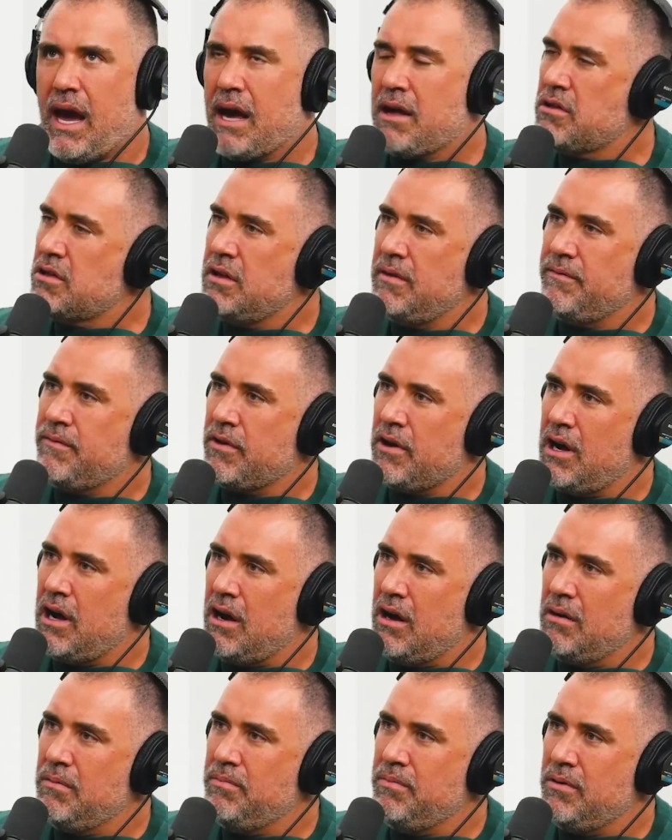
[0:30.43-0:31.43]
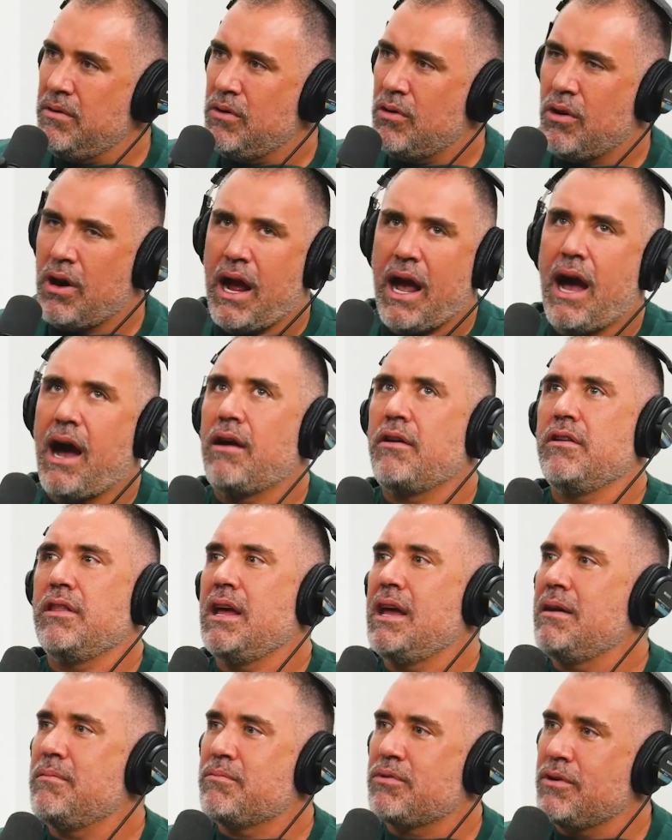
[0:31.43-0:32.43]
asking for help or how do
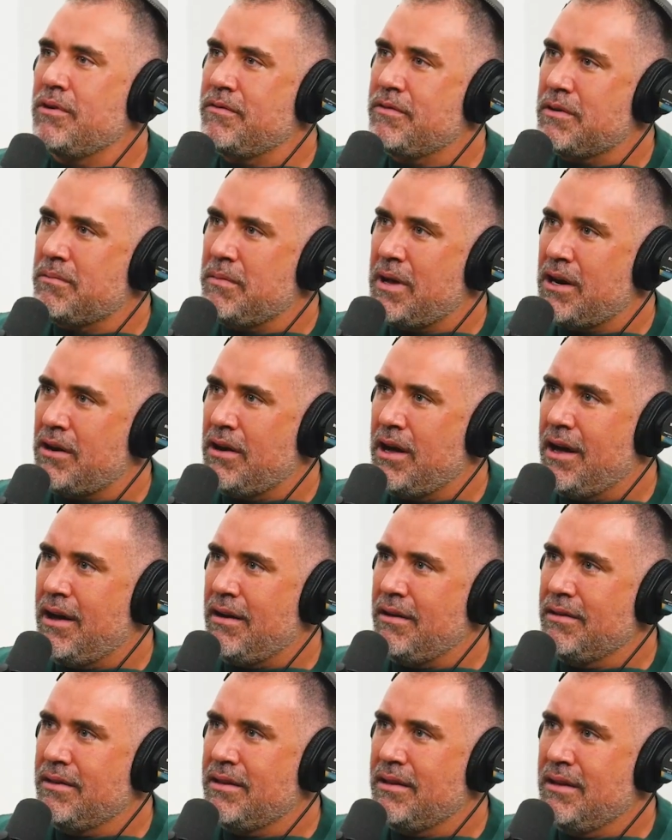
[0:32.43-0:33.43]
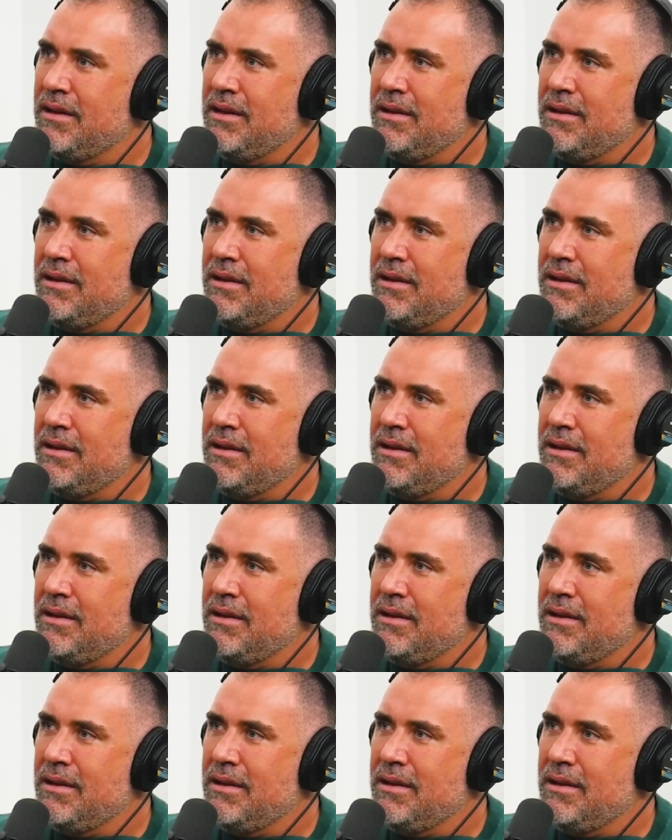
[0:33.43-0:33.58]
they improve their mental health,